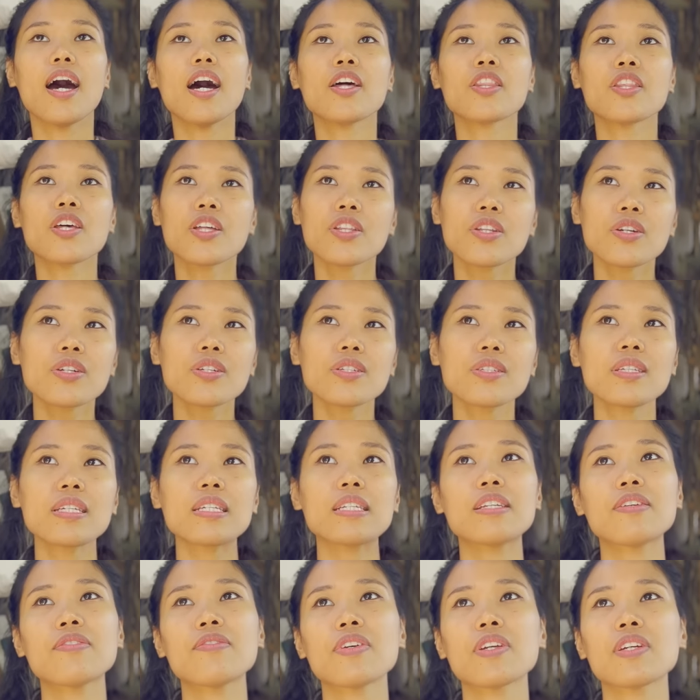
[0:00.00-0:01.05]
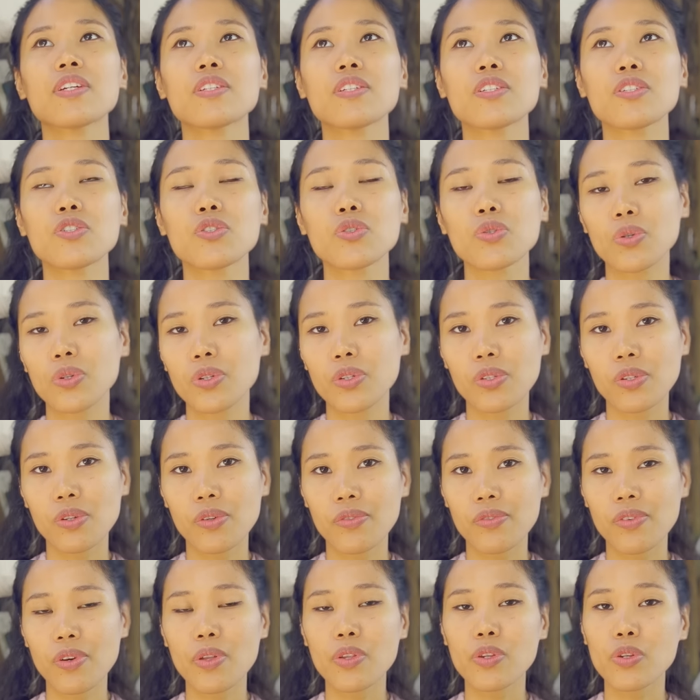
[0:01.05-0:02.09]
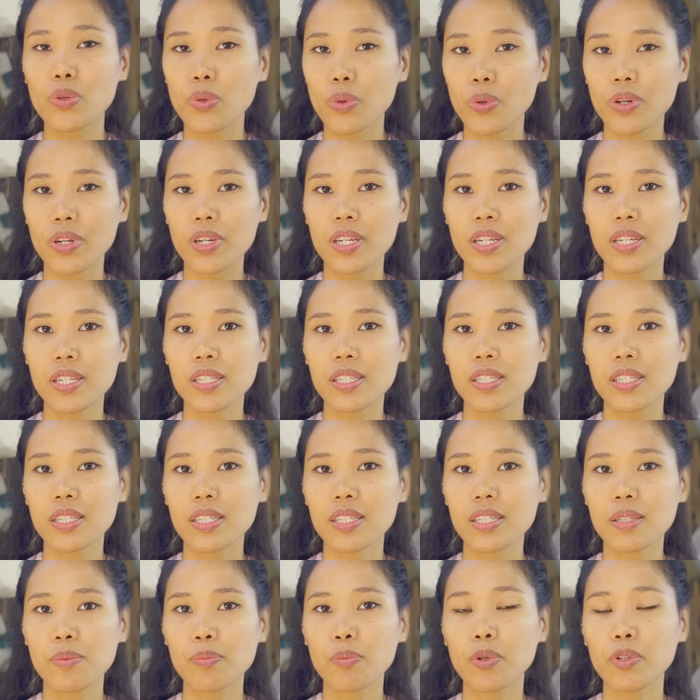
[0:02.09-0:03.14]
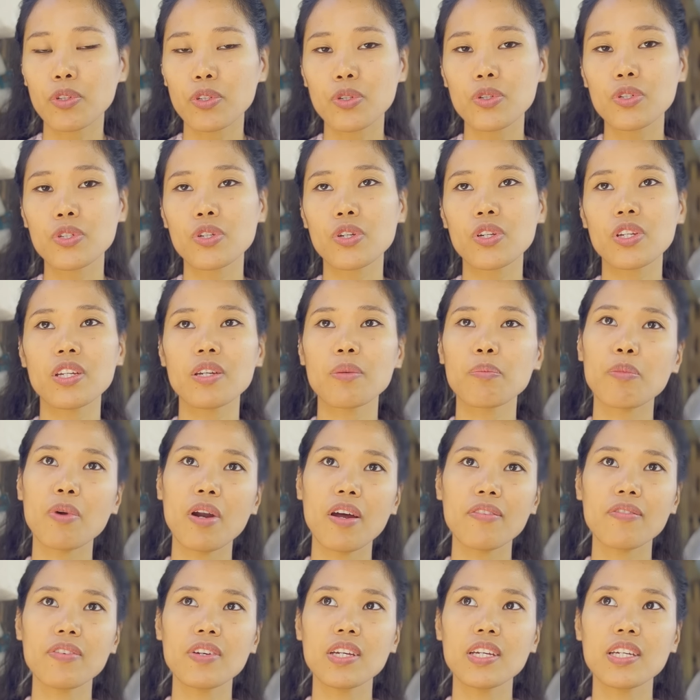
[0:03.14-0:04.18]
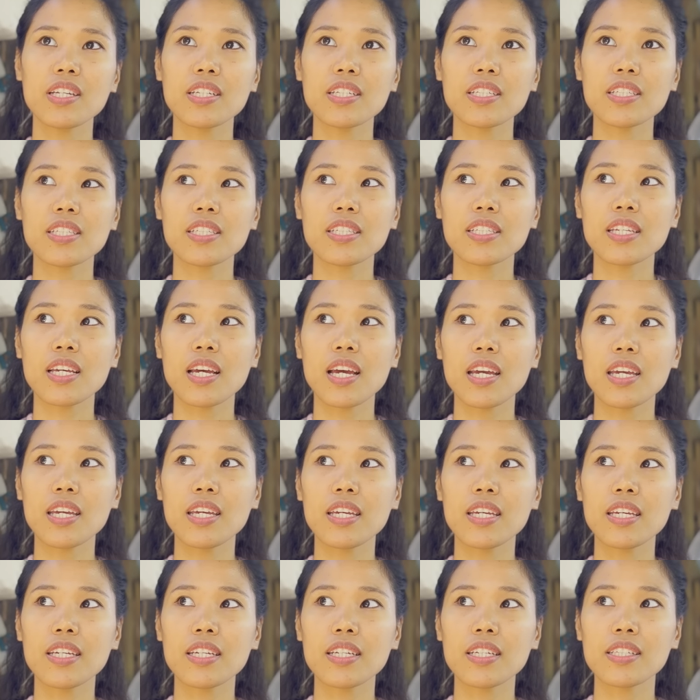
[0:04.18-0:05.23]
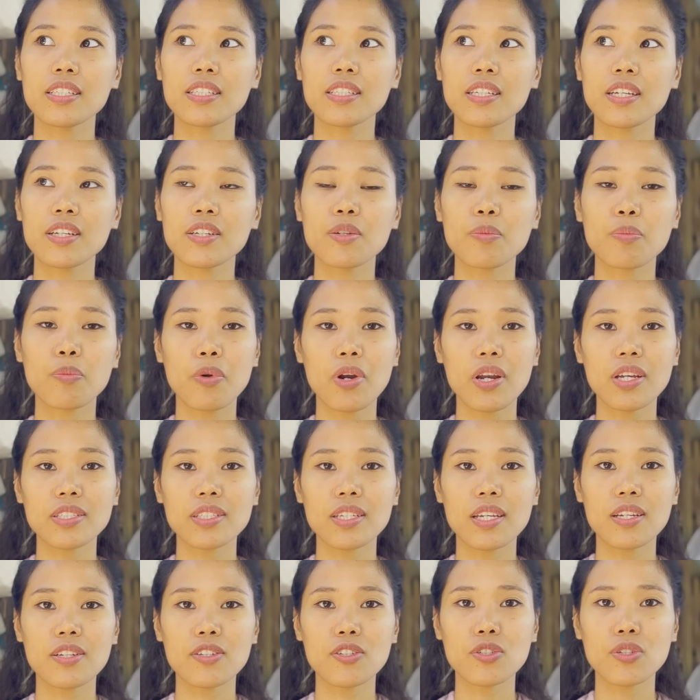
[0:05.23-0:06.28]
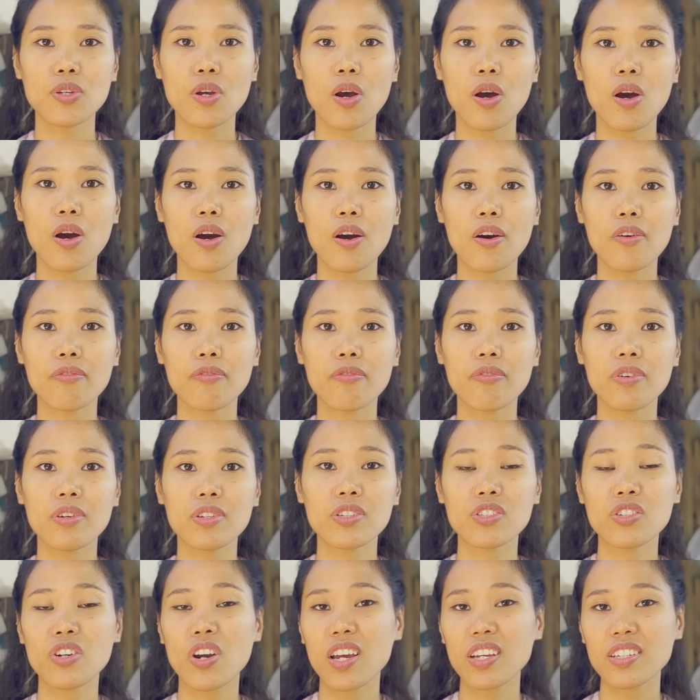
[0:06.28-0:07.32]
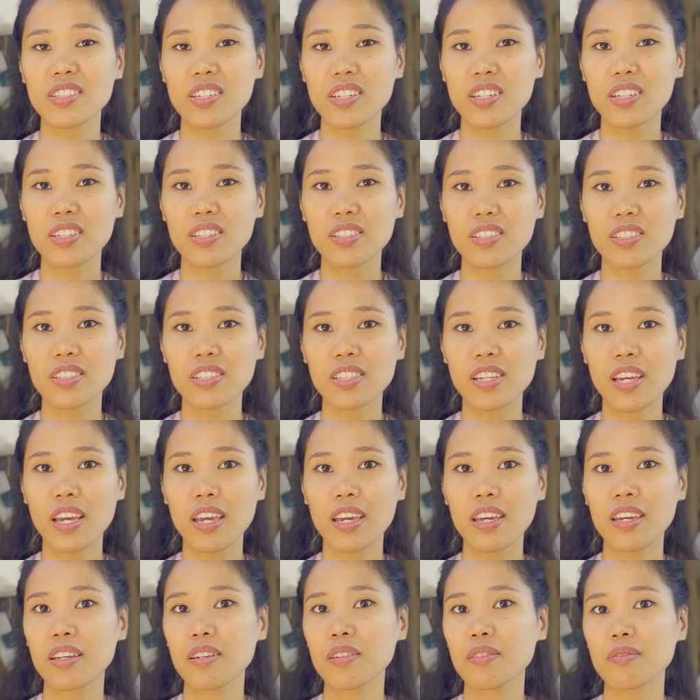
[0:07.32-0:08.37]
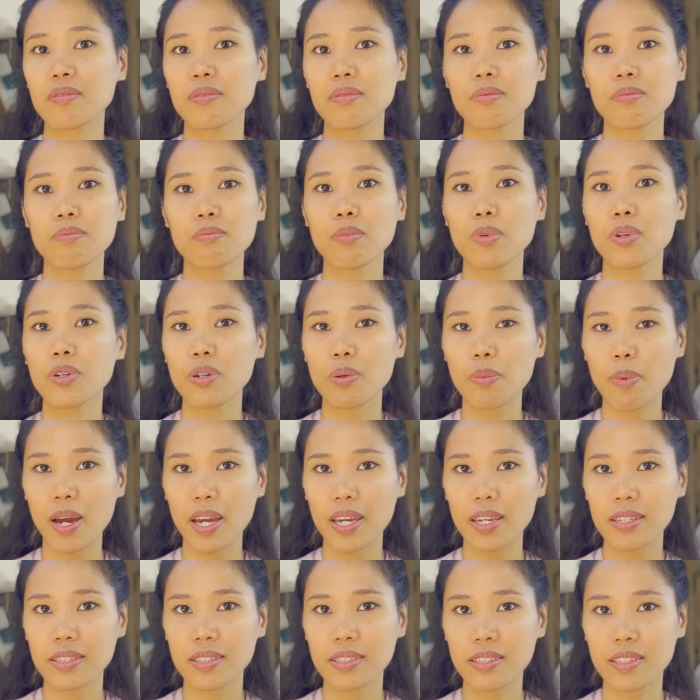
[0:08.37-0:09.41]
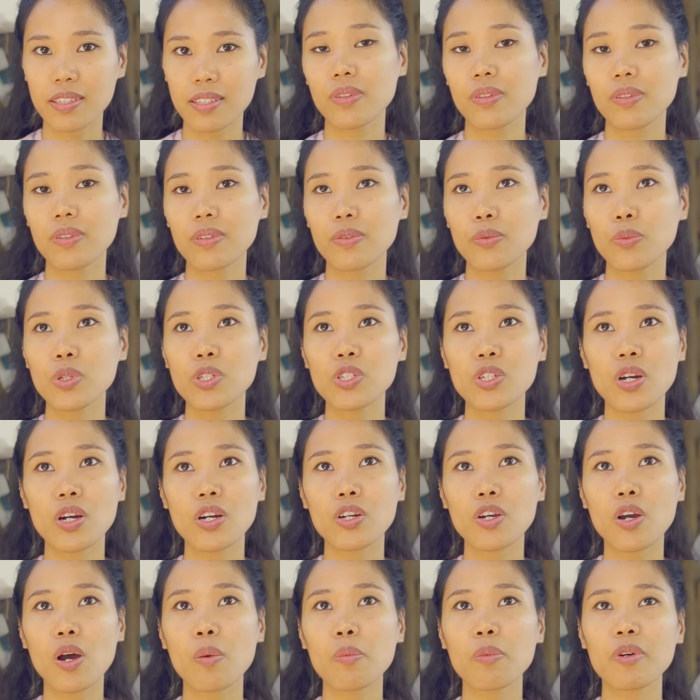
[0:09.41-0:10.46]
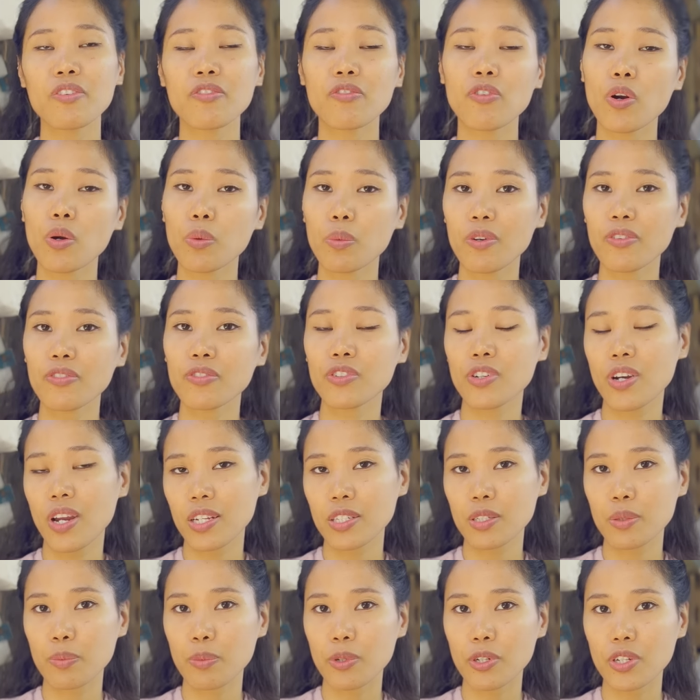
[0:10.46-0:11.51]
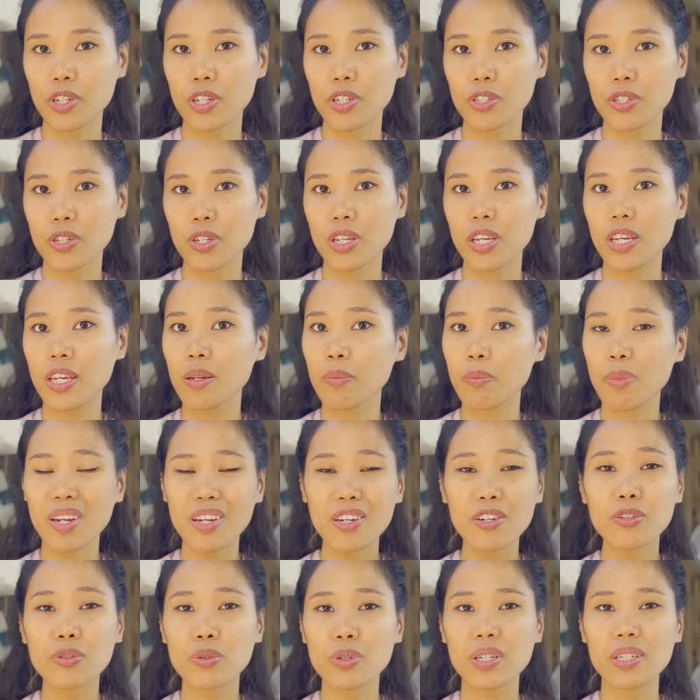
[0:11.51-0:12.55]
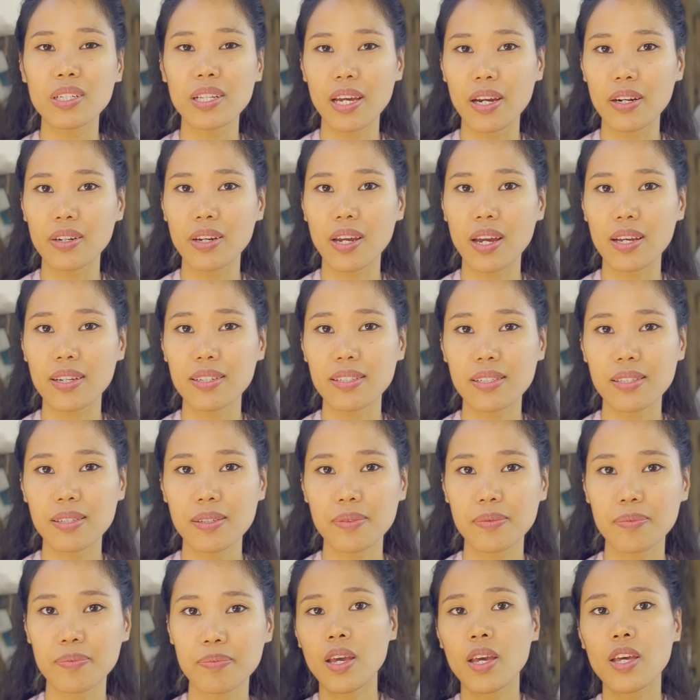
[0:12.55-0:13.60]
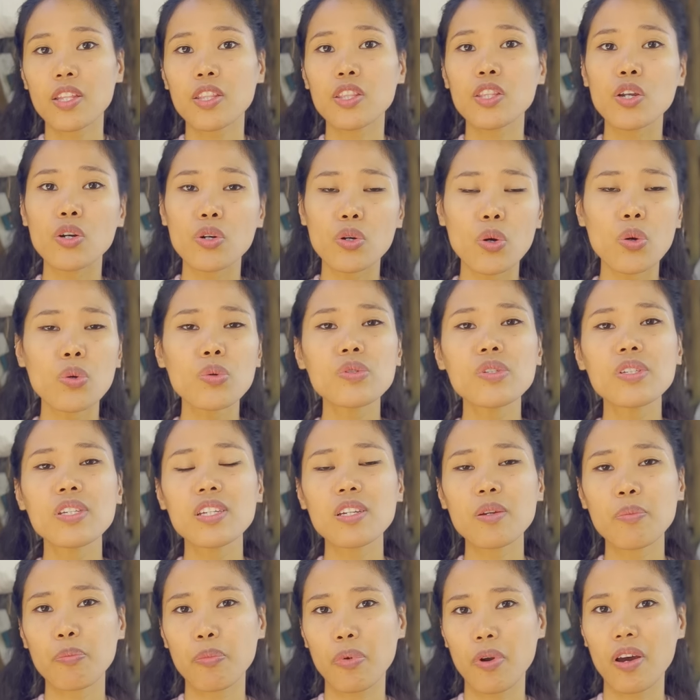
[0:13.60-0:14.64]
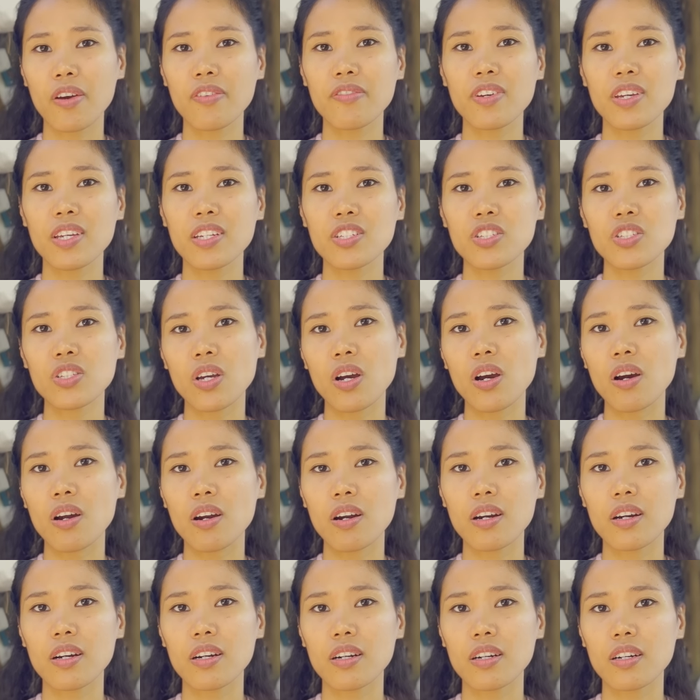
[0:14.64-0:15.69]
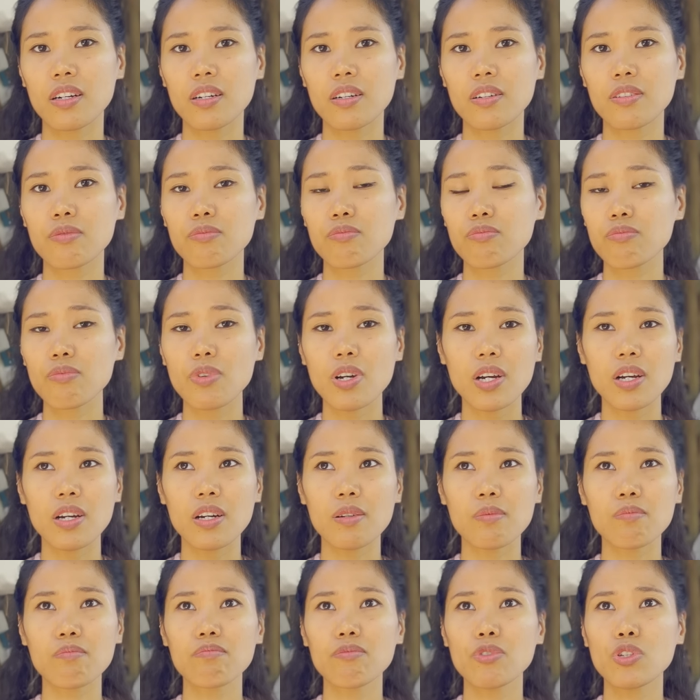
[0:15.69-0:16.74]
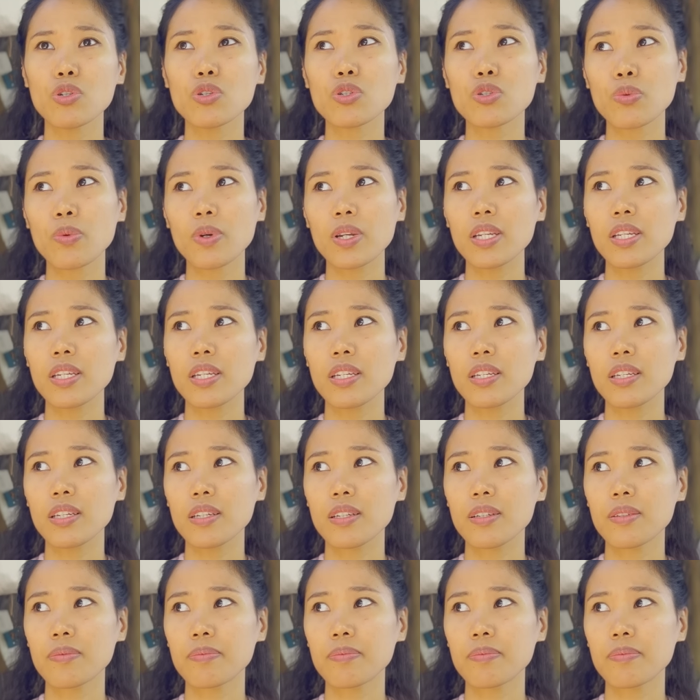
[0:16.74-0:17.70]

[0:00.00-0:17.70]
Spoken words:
Another significant source of noise pollution in the province is the presence of tricycles and motorbikes, which are a common form of transportation in many rural areas. The roads in the province are usually